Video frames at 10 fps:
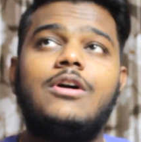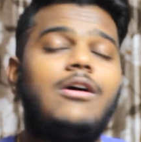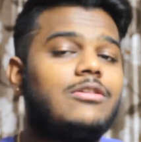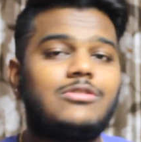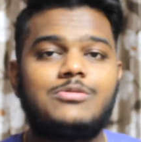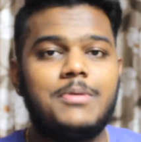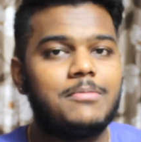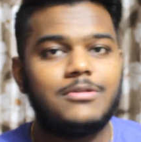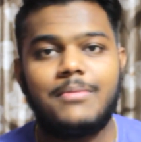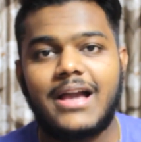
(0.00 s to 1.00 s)
all those
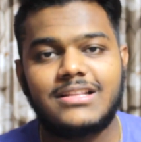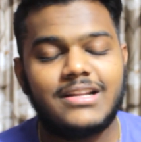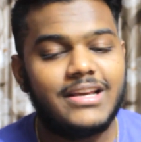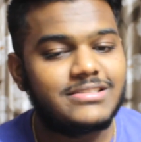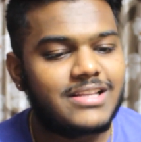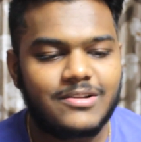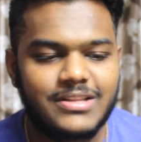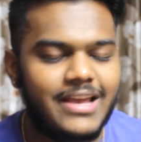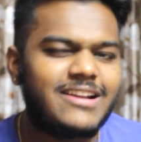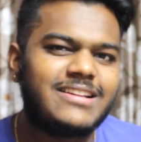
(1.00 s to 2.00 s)
people back in the days
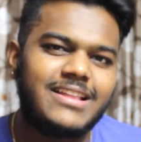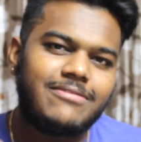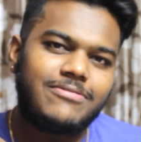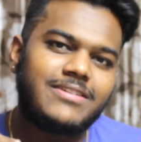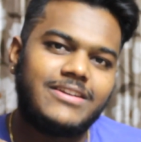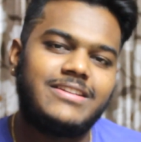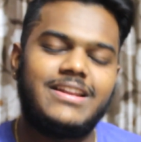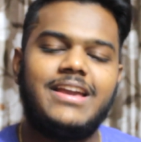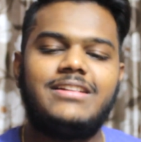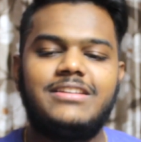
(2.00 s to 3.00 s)
that they they fucking
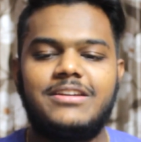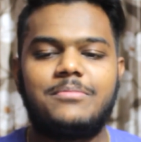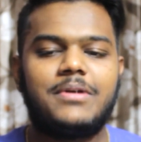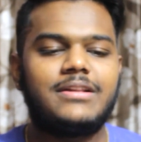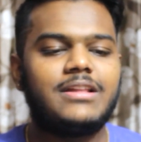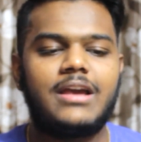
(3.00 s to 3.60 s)
nailing it, man.